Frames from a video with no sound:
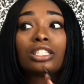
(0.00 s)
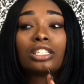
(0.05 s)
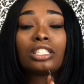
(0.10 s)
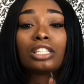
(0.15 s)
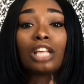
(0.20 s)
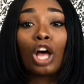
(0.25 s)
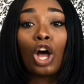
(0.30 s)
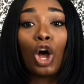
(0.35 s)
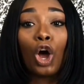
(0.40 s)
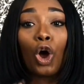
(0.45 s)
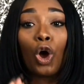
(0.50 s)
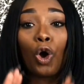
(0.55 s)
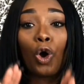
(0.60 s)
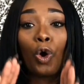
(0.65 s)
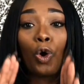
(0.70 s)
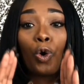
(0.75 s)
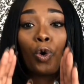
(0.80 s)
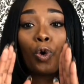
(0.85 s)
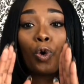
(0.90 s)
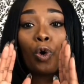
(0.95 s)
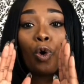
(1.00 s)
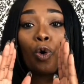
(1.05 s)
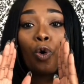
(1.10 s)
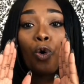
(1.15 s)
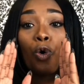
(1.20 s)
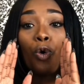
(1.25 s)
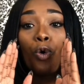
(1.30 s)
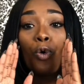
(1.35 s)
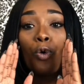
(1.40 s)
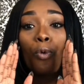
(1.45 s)
so
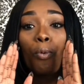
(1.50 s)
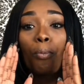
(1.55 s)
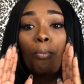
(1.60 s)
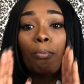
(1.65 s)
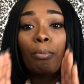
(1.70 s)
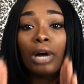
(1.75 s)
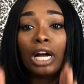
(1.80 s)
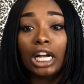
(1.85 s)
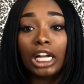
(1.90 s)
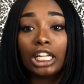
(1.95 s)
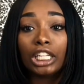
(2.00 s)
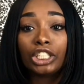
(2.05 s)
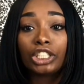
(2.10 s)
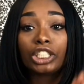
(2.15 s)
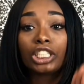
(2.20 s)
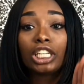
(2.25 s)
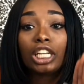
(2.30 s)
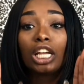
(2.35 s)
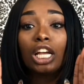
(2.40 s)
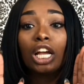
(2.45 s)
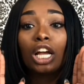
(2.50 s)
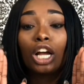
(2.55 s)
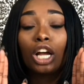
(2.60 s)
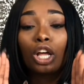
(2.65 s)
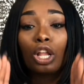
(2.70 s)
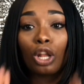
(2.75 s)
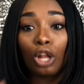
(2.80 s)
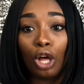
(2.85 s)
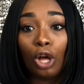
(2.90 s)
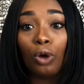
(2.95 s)
much
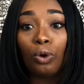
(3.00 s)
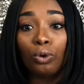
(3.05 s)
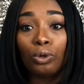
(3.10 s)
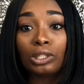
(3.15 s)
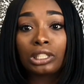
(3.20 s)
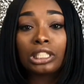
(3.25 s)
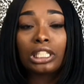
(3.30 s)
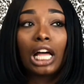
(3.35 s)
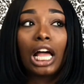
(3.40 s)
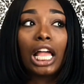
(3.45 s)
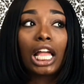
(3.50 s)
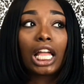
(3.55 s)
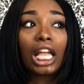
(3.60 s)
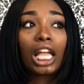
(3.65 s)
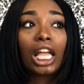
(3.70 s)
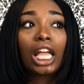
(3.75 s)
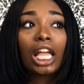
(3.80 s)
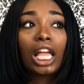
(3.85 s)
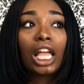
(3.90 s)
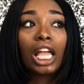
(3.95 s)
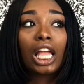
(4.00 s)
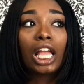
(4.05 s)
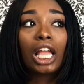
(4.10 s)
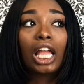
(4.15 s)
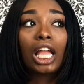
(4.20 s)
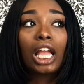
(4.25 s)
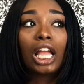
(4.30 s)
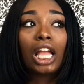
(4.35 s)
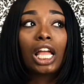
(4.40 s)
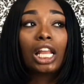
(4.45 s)
clothes. Like,
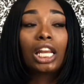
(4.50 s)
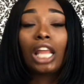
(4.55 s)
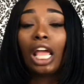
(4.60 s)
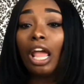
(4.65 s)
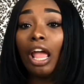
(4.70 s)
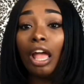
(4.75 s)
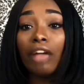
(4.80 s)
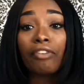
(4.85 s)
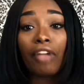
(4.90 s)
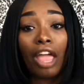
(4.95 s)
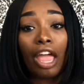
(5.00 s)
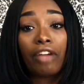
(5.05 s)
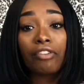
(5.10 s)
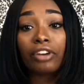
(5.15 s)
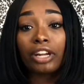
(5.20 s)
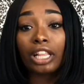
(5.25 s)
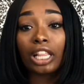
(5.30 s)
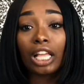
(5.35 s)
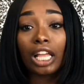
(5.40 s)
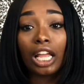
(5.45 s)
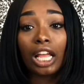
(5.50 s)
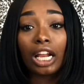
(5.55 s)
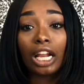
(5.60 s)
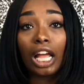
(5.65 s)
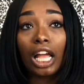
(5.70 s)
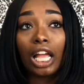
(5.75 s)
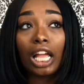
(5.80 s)
they have everything.